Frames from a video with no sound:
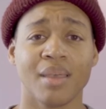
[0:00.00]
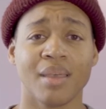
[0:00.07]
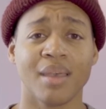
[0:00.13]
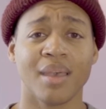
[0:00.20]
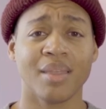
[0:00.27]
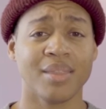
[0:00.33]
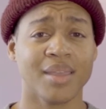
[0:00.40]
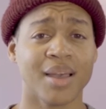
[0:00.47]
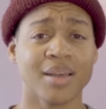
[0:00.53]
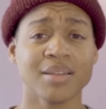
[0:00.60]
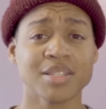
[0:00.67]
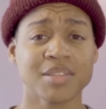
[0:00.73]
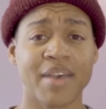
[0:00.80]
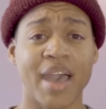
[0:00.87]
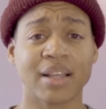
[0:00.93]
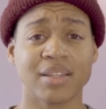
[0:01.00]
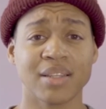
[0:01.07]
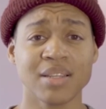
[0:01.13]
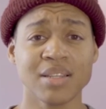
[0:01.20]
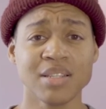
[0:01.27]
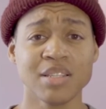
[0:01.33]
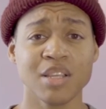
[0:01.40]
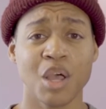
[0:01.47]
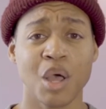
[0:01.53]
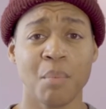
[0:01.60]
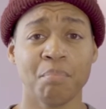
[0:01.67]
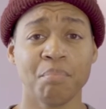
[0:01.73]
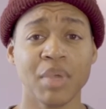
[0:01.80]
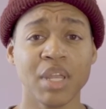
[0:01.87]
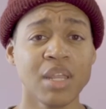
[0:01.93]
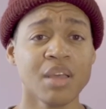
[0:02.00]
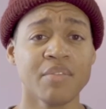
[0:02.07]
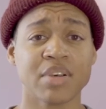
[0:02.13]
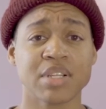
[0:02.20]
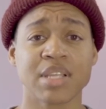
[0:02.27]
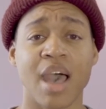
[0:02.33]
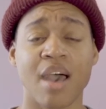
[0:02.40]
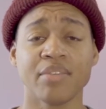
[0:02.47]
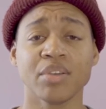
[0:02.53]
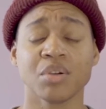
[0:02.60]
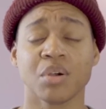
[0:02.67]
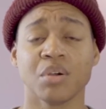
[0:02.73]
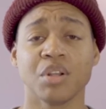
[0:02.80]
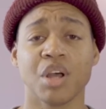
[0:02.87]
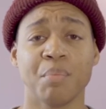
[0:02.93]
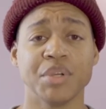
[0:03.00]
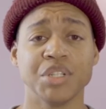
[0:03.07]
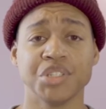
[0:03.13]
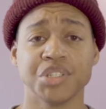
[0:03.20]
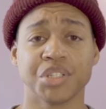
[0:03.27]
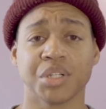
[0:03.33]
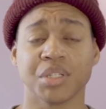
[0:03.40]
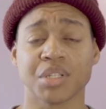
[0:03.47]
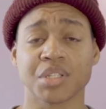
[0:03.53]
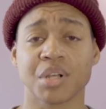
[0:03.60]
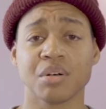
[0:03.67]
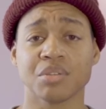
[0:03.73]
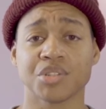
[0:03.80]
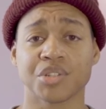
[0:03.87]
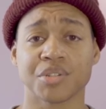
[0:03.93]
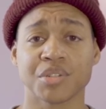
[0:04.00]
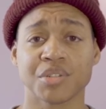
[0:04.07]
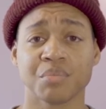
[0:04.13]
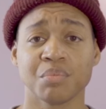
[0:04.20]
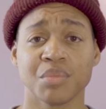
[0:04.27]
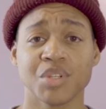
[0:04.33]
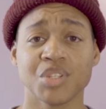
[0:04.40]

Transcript: And the honest fact is, many of us haven't grown up in genderless cultures,